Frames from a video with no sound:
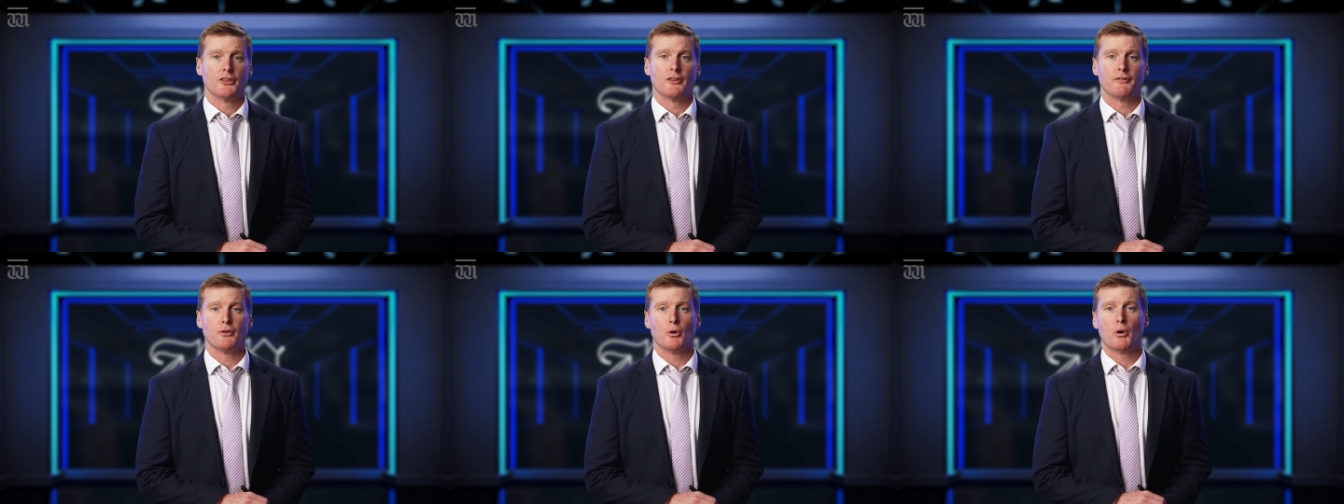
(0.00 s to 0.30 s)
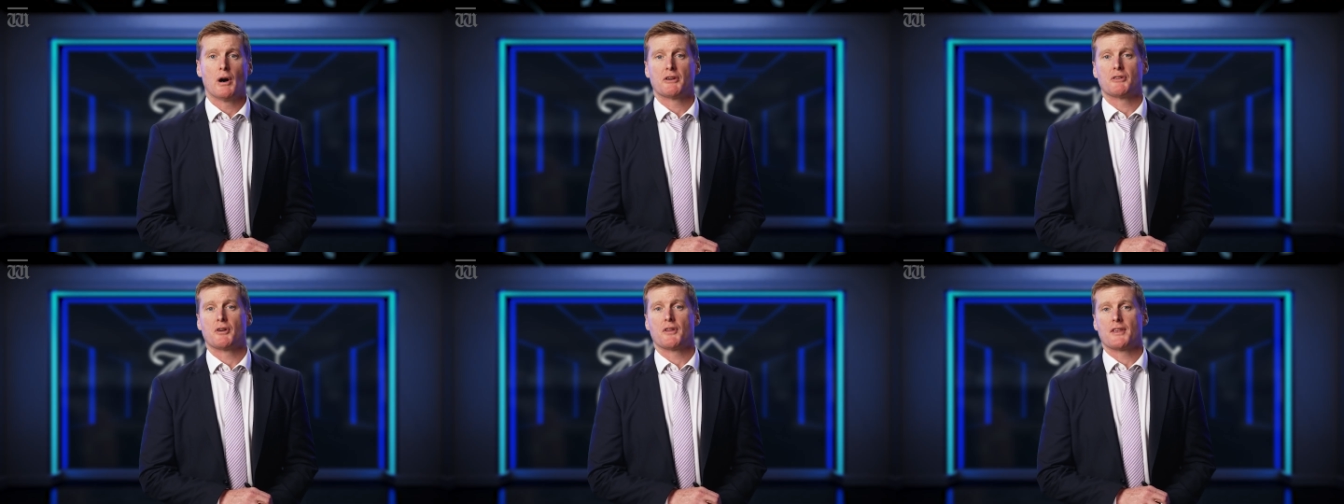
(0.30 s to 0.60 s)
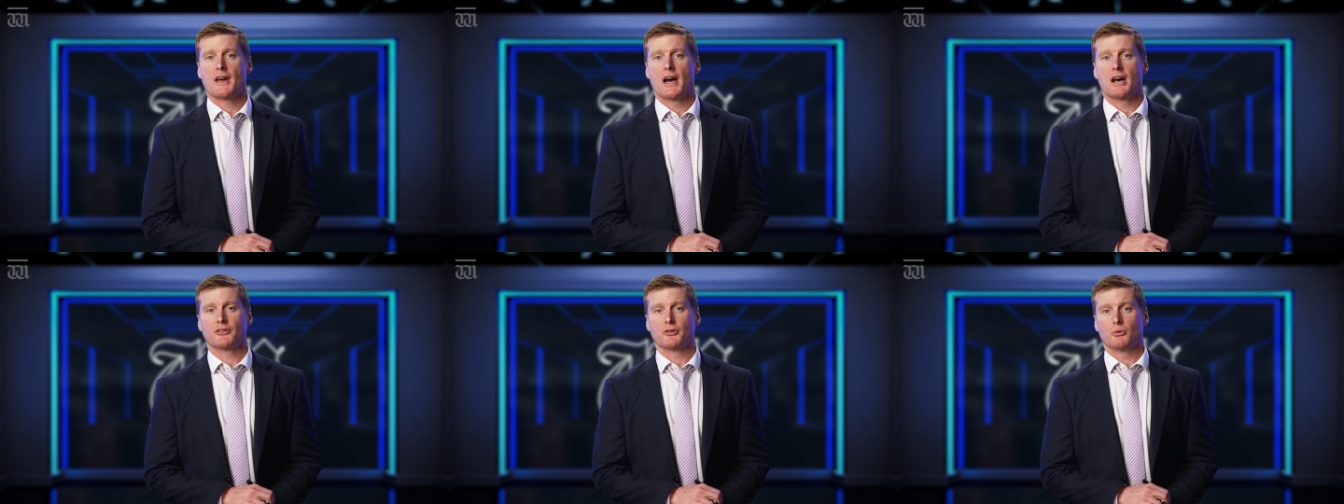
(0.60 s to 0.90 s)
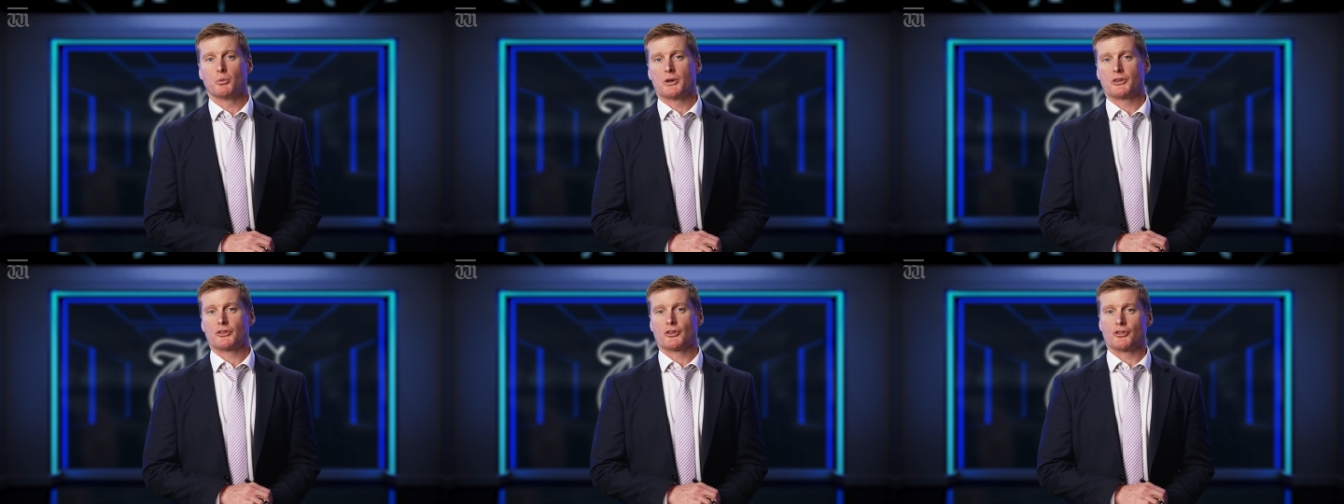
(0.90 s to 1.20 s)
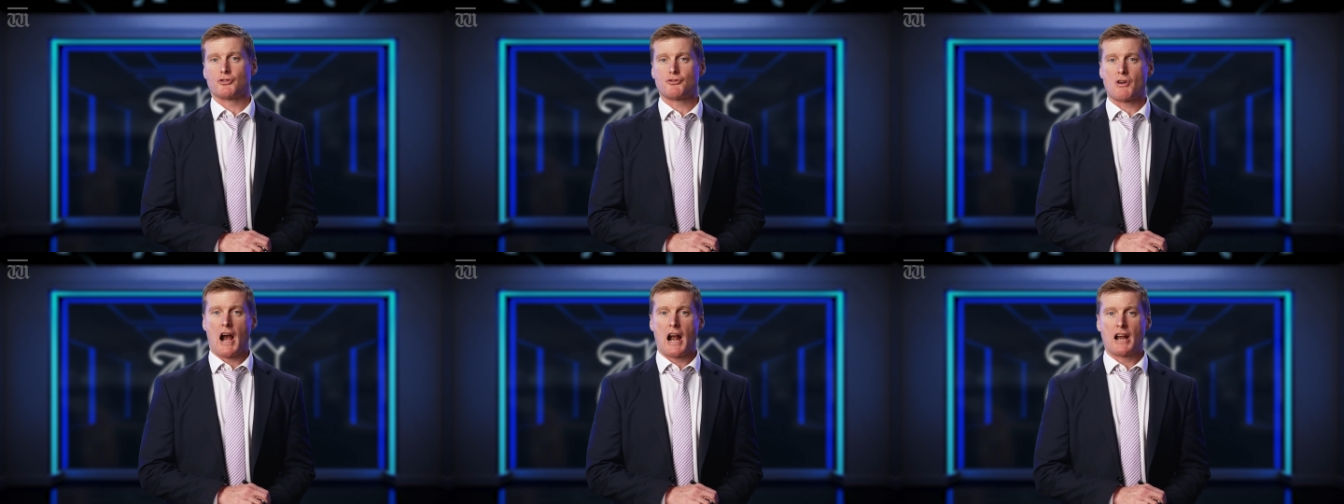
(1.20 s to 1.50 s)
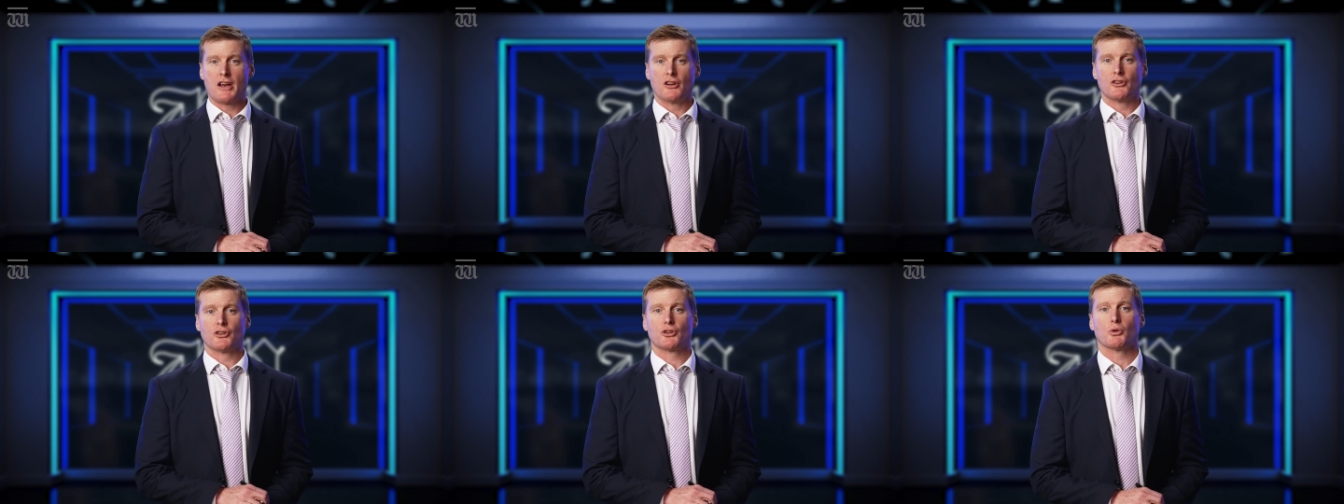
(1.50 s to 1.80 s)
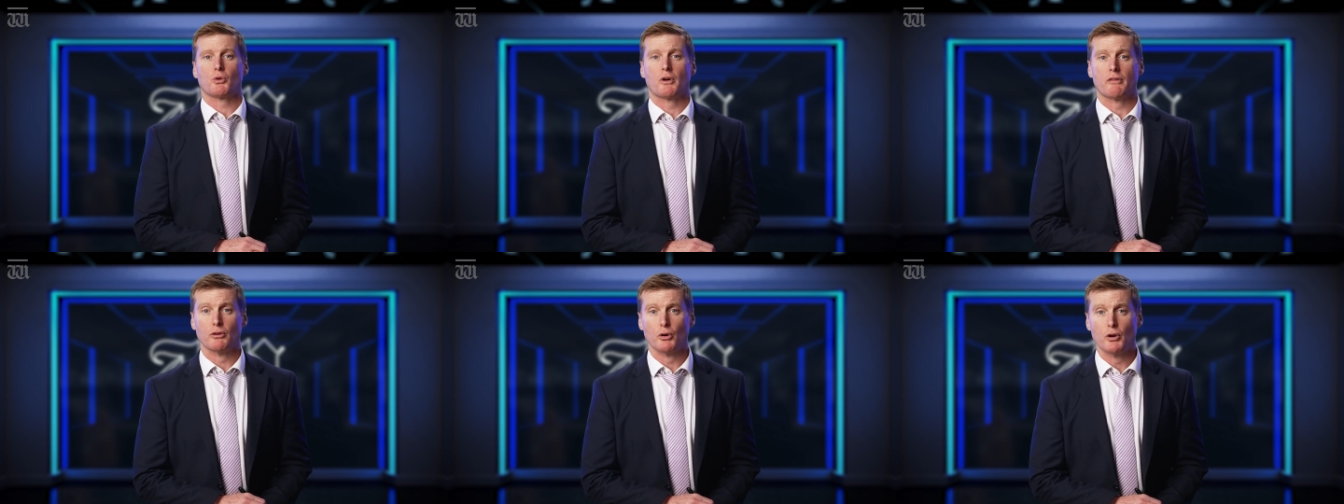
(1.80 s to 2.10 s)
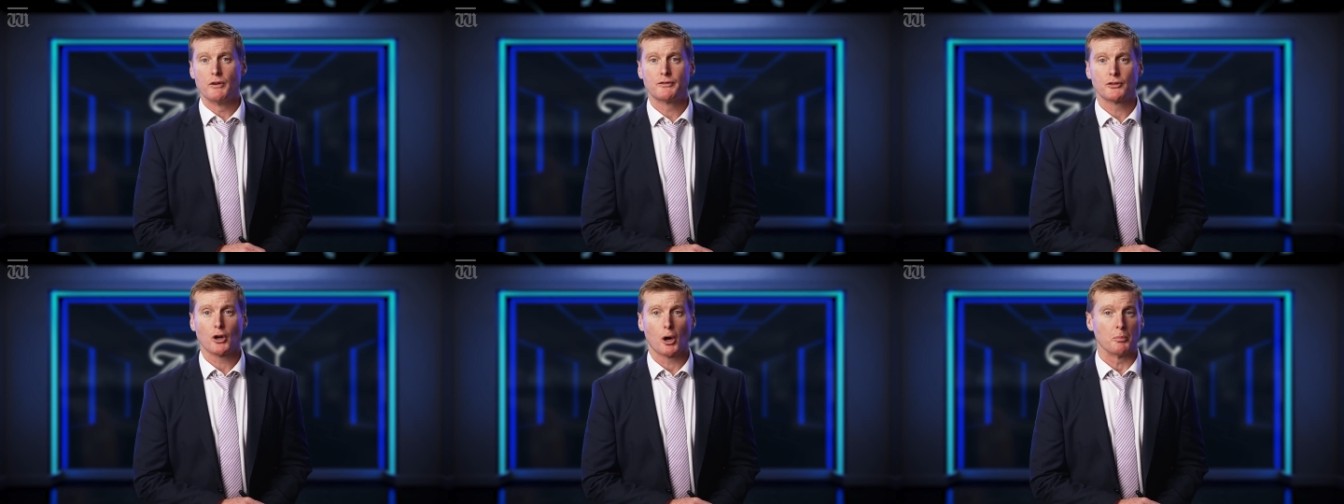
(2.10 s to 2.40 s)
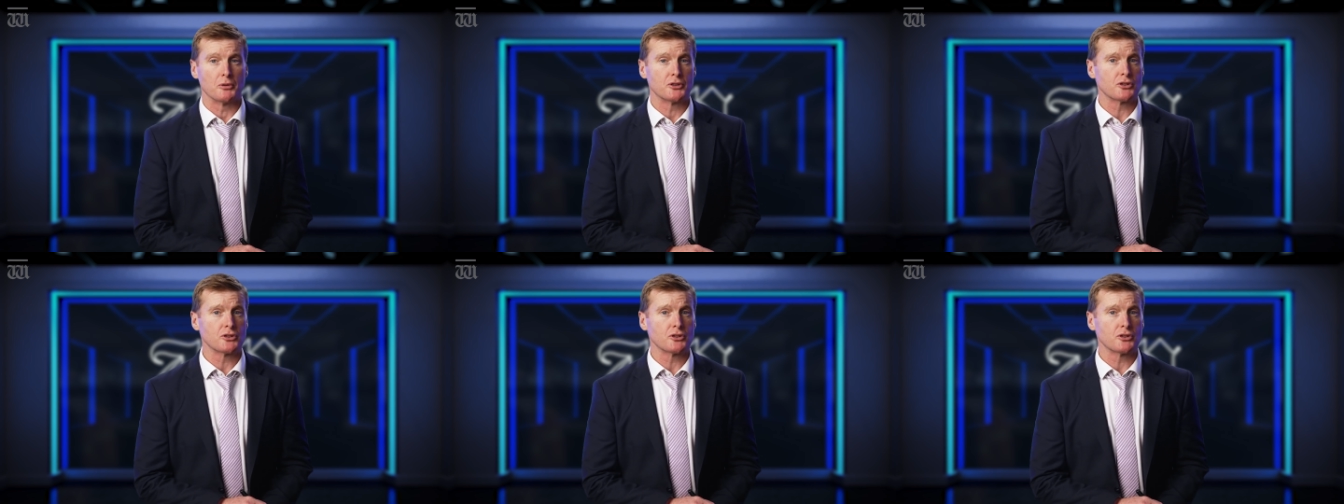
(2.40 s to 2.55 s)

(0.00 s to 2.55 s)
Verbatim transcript: the 400,000 West Australians who have rooftop